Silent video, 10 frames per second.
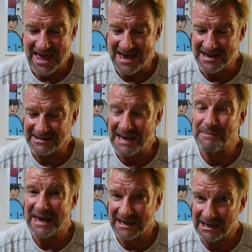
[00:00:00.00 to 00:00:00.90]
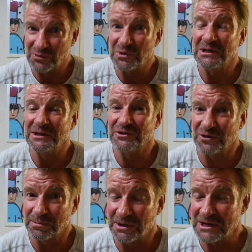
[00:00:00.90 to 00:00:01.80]
and they make it really
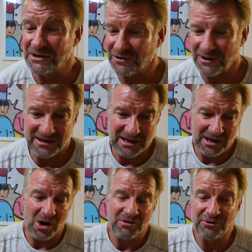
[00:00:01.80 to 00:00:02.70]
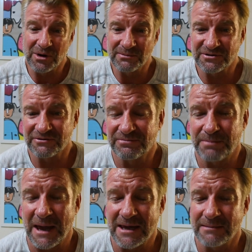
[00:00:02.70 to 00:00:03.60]
super easy. They take all forms of
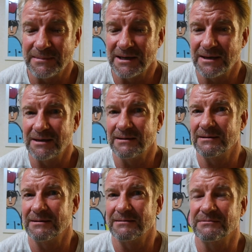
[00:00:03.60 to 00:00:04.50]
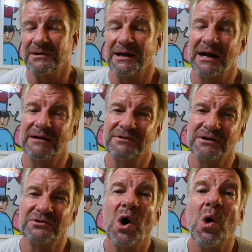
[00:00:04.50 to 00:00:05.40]
payment,
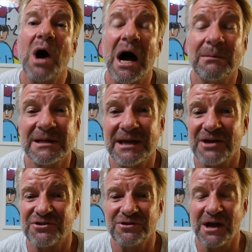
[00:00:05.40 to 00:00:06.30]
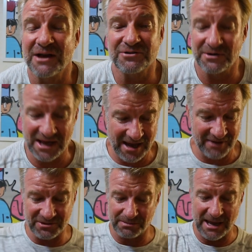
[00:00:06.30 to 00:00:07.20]
whatever. No obligation. You guys don't
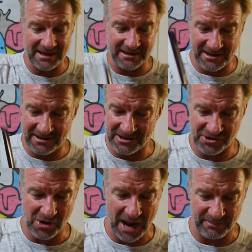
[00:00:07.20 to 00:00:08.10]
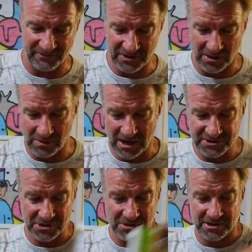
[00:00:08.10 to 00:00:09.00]
have to buy any of this crap if you don't
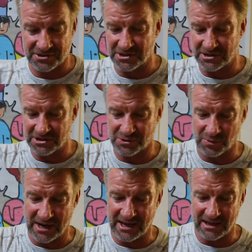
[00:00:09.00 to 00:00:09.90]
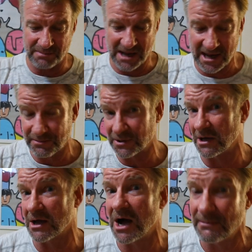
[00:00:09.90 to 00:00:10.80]
want to, because you can just win it by
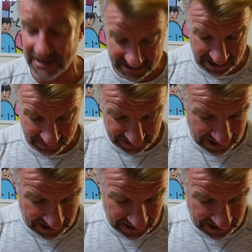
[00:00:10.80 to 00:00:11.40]
putting a comment down